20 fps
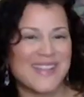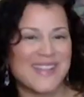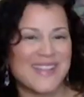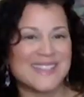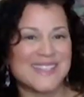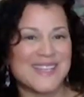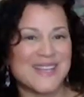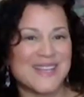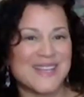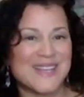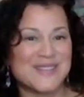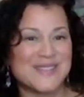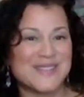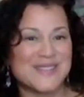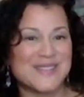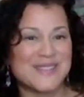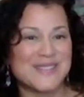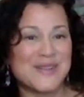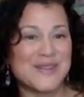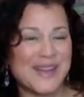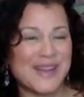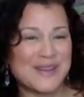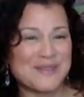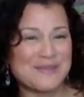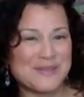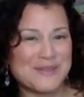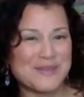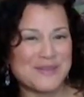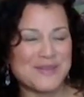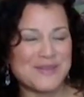That sounds
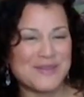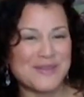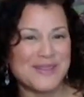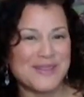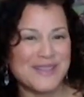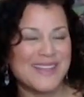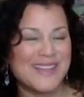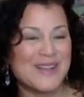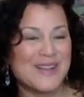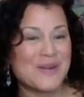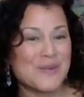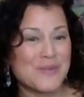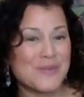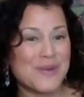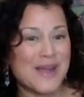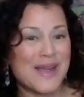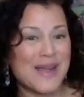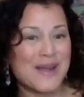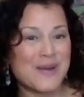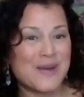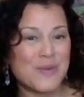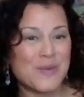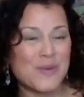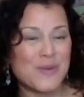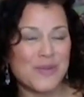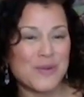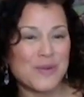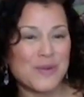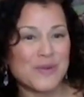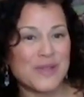incredible. Wow. Were
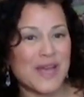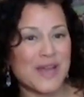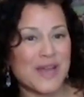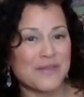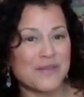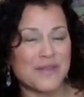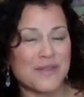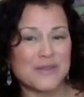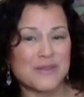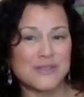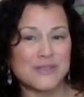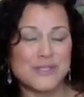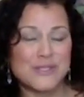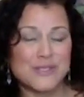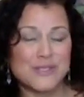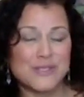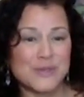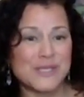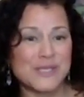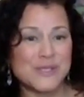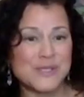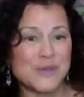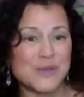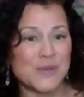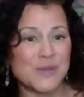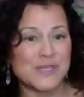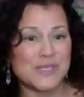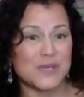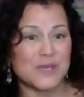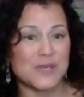there a lot of other students or
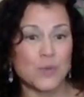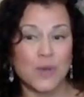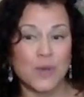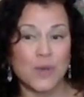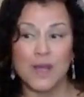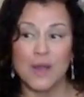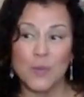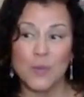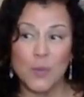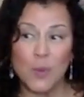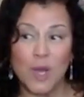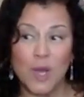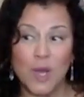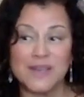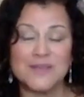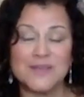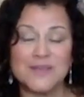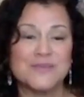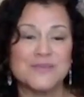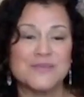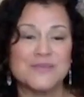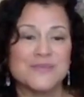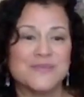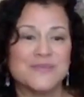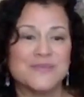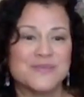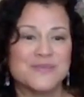was it one on one?